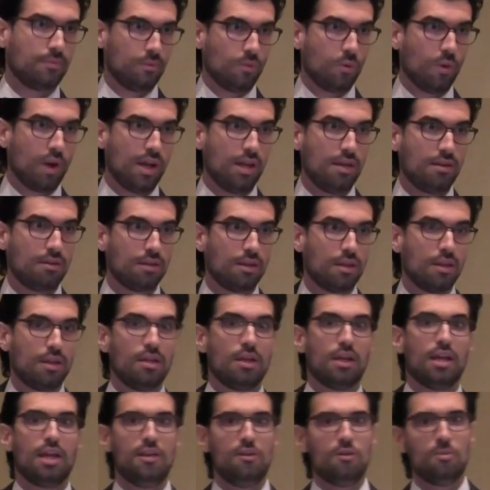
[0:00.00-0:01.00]
right?
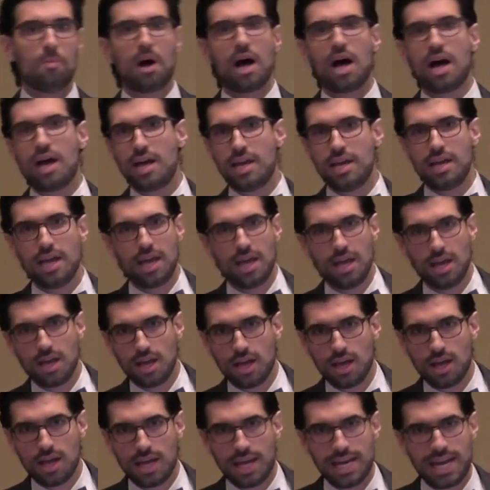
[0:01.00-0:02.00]
You buy
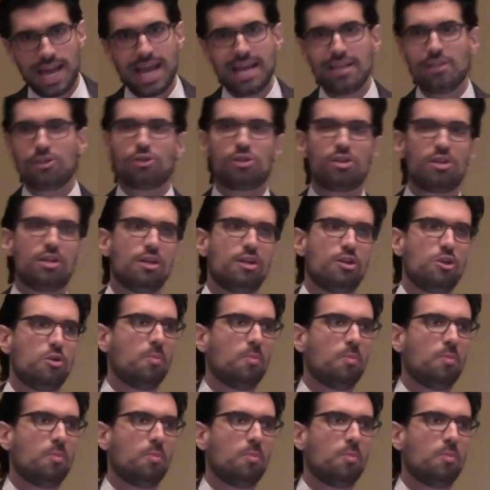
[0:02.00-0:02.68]
an Acer,